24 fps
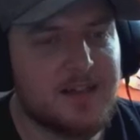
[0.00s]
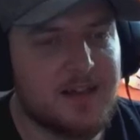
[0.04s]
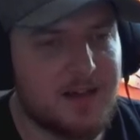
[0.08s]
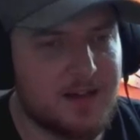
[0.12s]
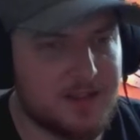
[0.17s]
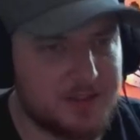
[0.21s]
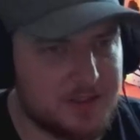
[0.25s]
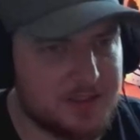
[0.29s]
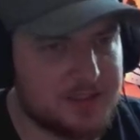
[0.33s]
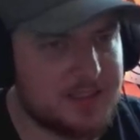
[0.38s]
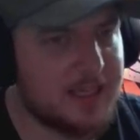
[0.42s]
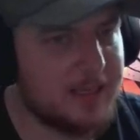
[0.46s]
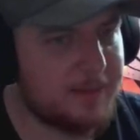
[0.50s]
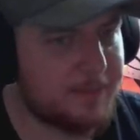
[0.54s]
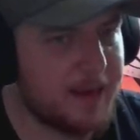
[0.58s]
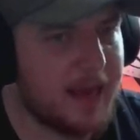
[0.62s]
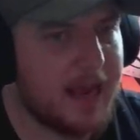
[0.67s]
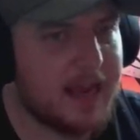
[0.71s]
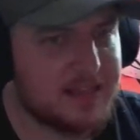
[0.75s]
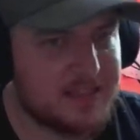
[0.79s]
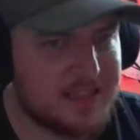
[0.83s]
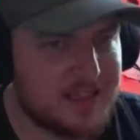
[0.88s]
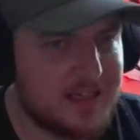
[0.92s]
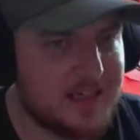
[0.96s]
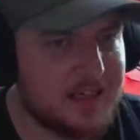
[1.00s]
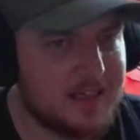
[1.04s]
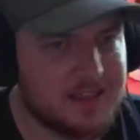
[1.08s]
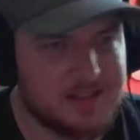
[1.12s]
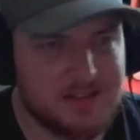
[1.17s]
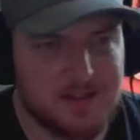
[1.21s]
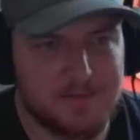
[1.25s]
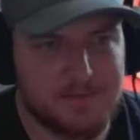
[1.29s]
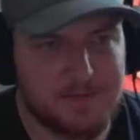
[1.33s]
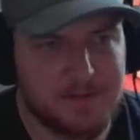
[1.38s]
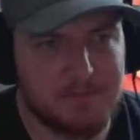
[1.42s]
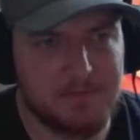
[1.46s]
I just keep it as it
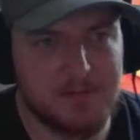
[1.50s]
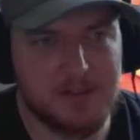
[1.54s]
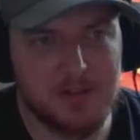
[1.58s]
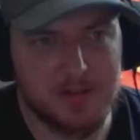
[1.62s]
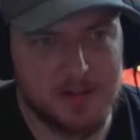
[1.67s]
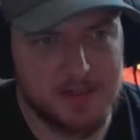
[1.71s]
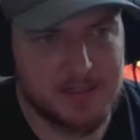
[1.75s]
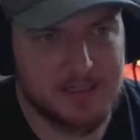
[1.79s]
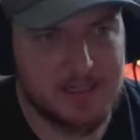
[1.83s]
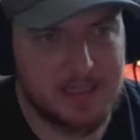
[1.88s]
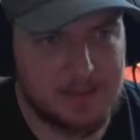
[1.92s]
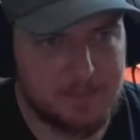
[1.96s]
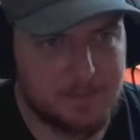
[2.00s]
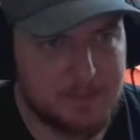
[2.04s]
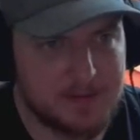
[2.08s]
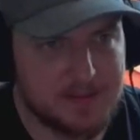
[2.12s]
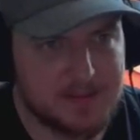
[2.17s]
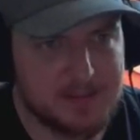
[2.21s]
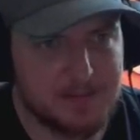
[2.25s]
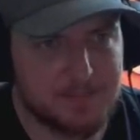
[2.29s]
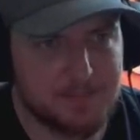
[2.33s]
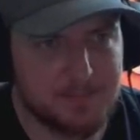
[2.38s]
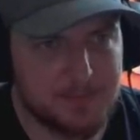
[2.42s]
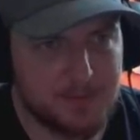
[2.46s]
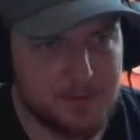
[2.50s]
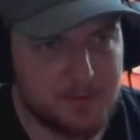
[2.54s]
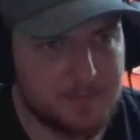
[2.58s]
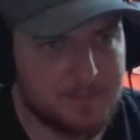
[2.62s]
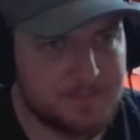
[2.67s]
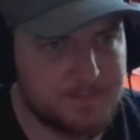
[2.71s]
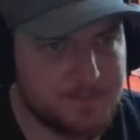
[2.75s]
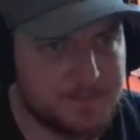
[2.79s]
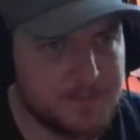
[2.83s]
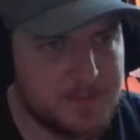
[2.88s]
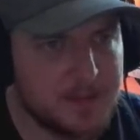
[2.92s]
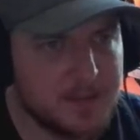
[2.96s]
is. I think we're trying to keep it simple.
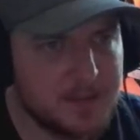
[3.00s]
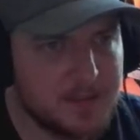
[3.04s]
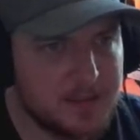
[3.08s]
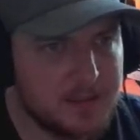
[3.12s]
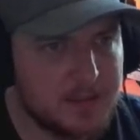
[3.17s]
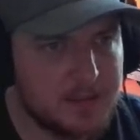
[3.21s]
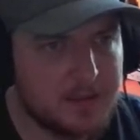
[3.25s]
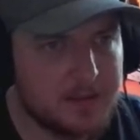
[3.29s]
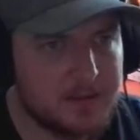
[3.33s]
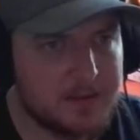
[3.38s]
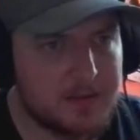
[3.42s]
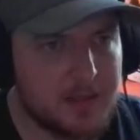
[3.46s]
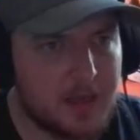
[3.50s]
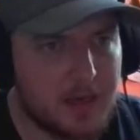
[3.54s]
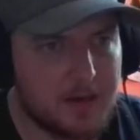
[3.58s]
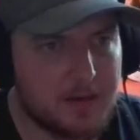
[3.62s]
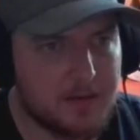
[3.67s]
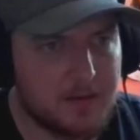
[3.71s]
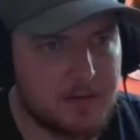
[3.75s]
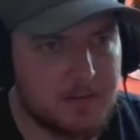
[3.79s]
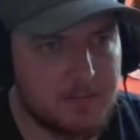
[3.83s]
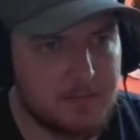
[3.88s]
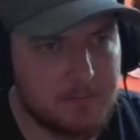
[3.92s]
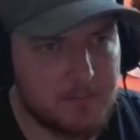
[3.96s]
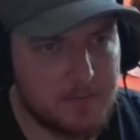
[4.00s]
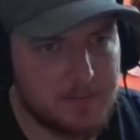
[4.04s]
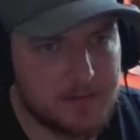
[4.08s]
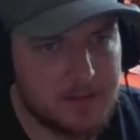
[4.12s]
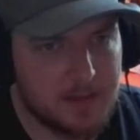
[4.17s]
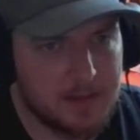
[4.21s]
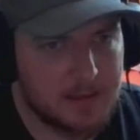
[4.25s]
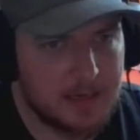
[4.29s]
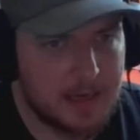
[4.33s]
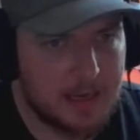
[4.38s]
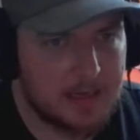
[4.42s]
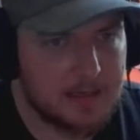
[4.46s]
So we've
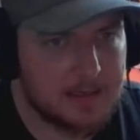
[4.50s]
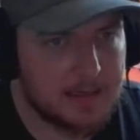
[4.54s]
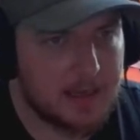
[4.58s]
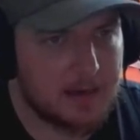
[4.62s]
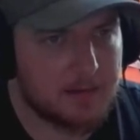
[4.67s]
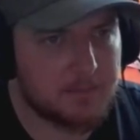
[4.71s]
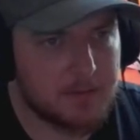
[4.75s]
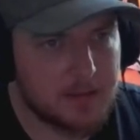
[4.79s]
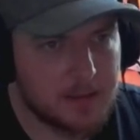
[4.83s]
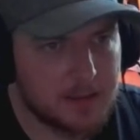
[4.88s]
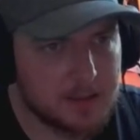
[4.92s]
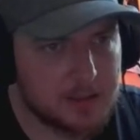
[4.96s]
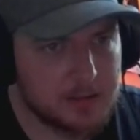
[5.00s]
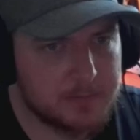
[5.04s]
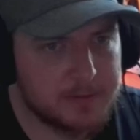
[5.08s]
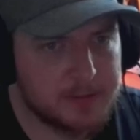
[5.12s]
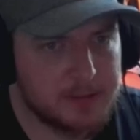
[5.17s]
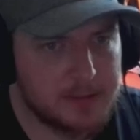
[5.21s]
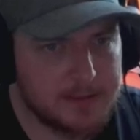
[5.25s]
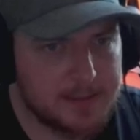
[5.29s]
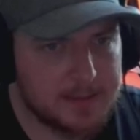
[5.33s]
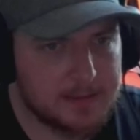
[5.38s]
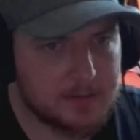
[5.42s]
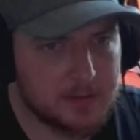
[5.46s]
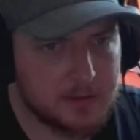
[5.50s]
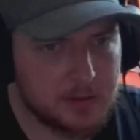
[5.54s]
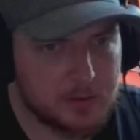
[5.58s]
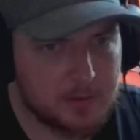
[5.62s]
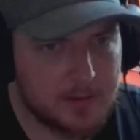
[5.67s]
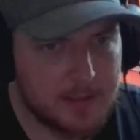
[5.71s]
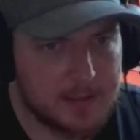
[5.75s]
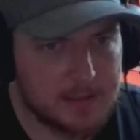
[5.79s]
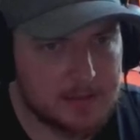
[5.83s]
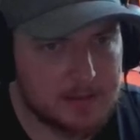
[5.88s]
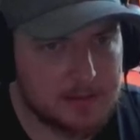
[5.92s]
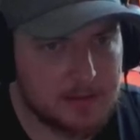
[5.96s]
done that. Now we're going to switch it down to
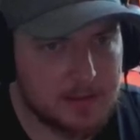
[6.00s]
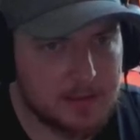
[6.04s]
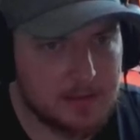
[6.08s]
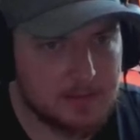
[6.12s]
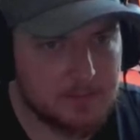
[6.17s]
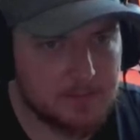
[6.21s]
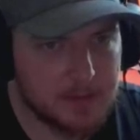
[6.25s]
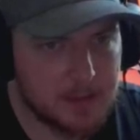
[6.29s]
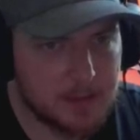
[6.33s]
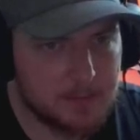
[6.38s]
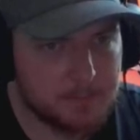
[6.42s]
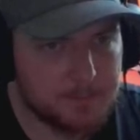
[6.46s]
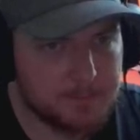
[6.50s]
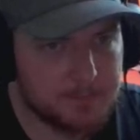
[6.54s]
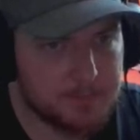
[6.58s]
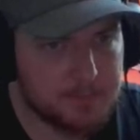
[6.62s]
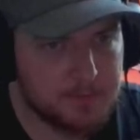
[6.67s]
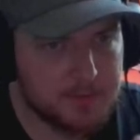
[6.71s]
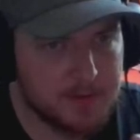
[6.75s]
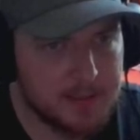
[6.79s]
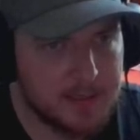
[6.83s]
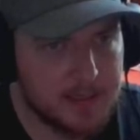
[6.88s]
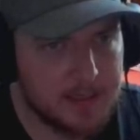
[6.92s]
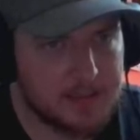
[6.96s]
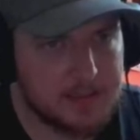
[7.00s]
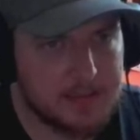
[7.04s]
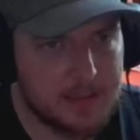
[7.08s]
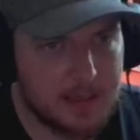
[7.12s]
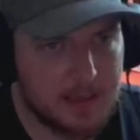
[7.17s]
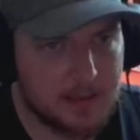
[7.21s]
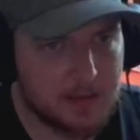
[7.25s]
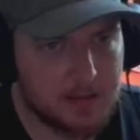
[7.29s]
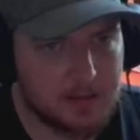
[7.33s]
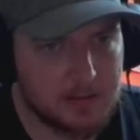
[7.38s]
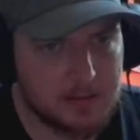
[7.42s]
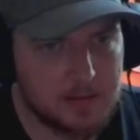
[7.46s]
tracks, and we're going to bring it
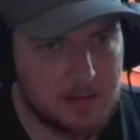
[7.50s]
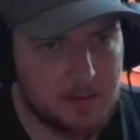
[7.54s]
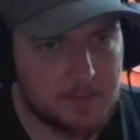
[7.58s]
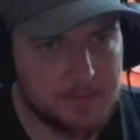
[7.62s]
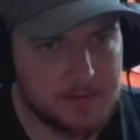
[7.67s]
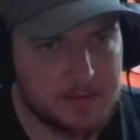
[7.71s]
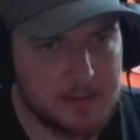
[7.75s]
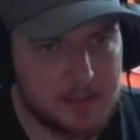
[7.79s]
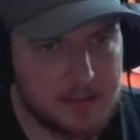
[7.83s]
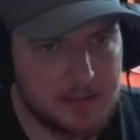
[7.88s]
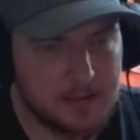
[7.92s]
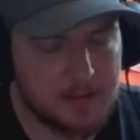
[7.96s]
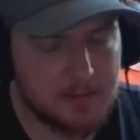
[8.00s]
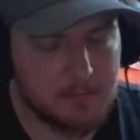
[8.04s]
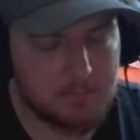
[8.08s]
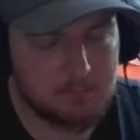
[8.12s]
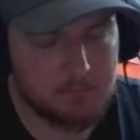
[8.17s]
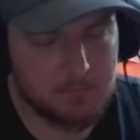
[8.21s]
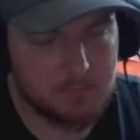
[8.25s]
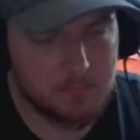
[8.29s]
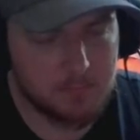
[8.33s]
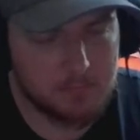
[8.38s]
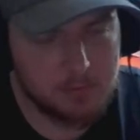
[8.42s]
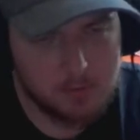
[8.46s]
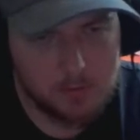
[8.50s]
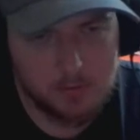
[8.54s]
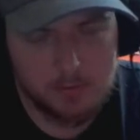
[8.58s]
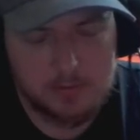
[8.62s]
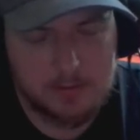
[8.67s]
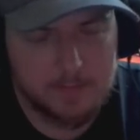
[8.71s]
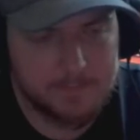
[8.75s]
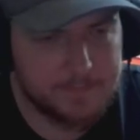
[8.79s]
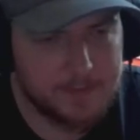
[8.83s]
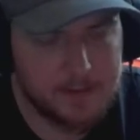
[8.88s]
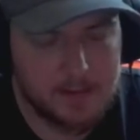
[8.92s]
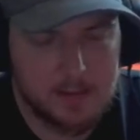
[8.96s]
down because obviously
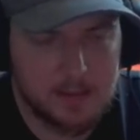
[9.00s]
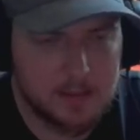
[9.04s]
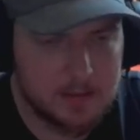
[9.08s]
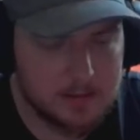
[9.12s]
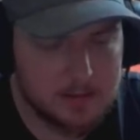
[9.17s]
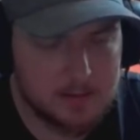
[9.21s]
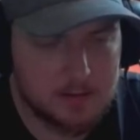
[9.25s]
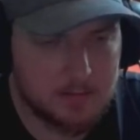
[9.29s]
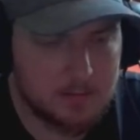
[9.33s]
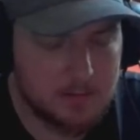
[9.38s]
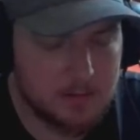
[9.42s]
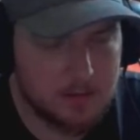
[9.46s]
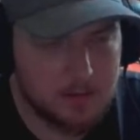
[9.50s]
laws of physics,